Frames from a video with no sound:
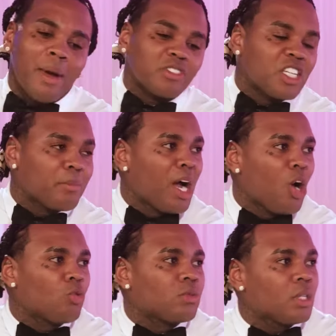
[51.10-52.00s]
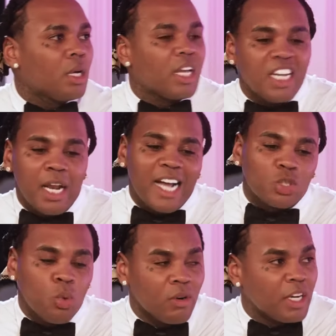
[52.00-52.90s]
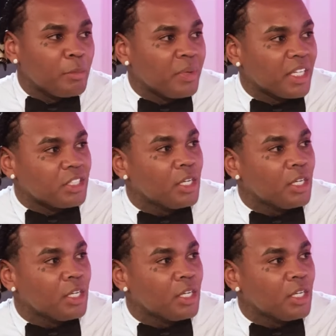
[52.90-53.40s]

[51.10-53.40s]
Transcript: mouth, stick my whole tongue, and then I twirl the bitch.